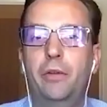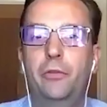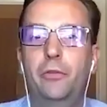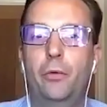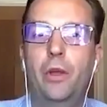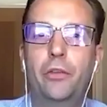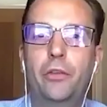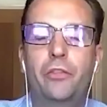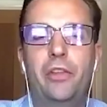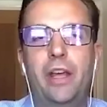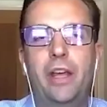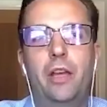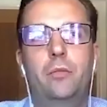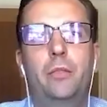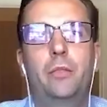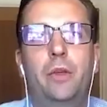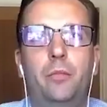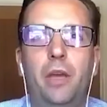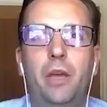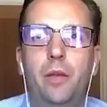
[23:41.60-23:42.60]
to answer that,
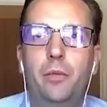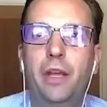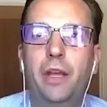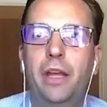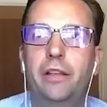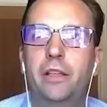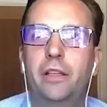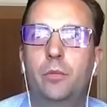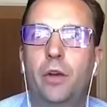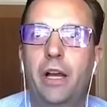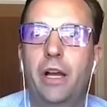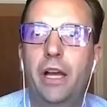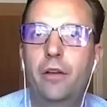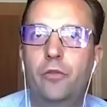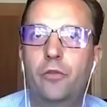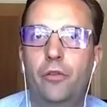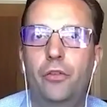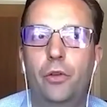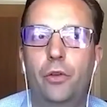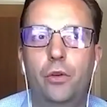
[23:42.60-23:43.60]
and maybe Andy might have
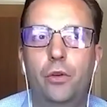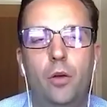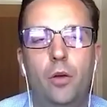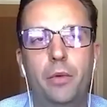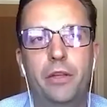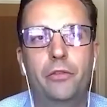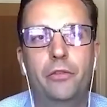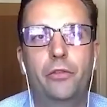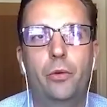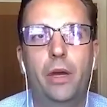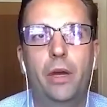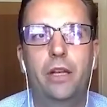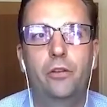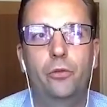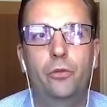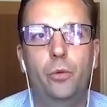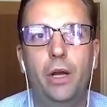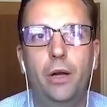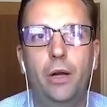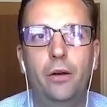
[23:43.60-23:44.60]
a few comments to add
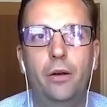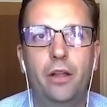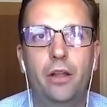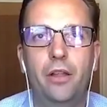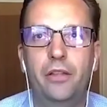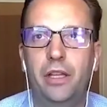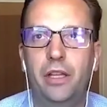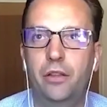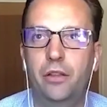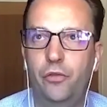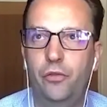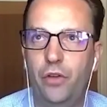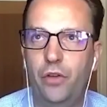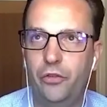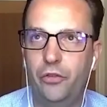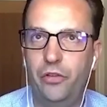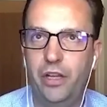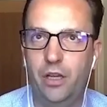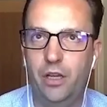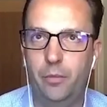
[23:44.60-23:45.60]
as well. I think the
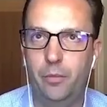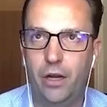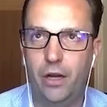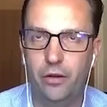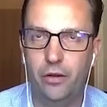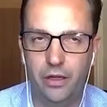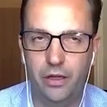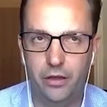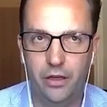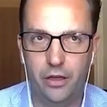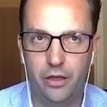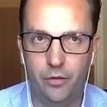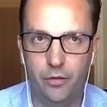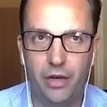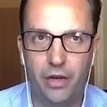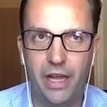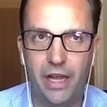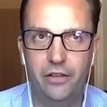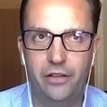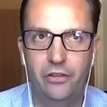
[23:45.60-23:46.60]
first thing about a
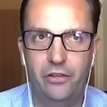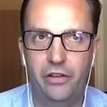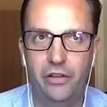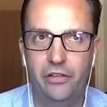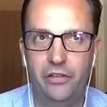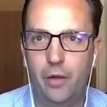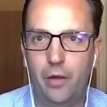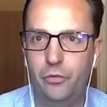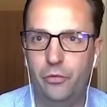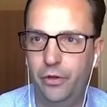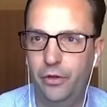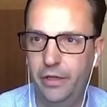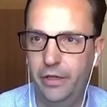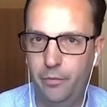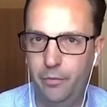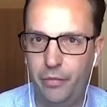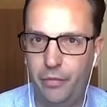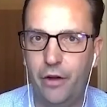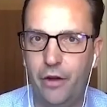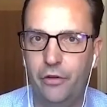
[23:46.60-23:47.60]
complaint is it's absolutely
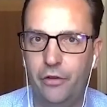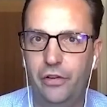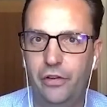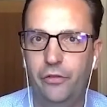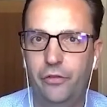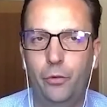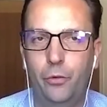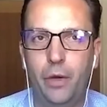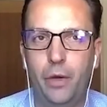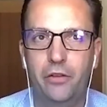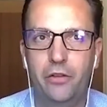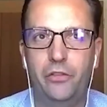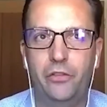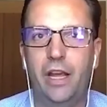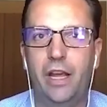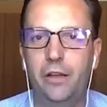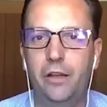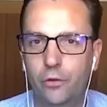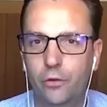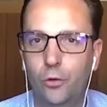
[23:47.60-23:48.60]
imperative to
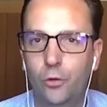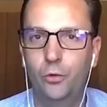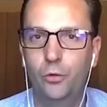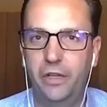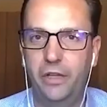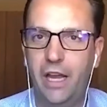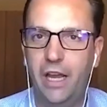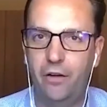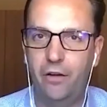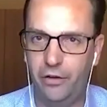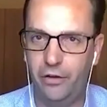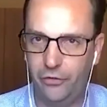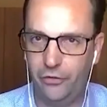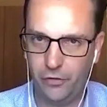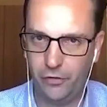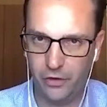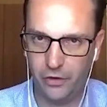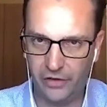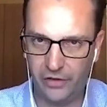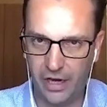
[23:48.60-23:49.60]
understand all the areas of
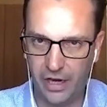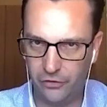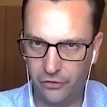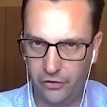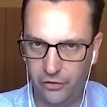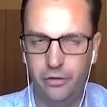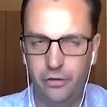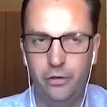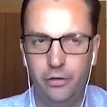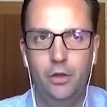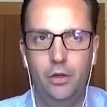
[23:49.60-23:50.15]
contention,